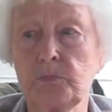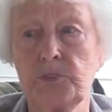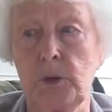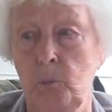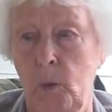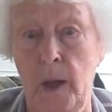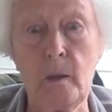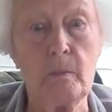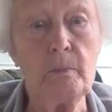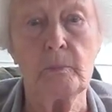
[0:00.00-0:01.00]
said,
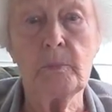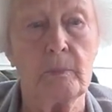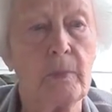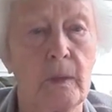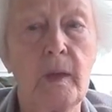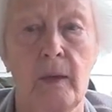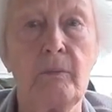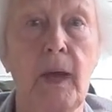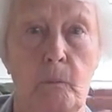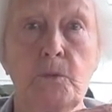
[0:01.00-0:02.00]
well,
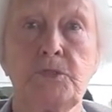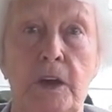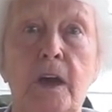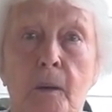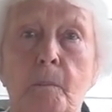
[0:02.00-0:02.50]
and that was him.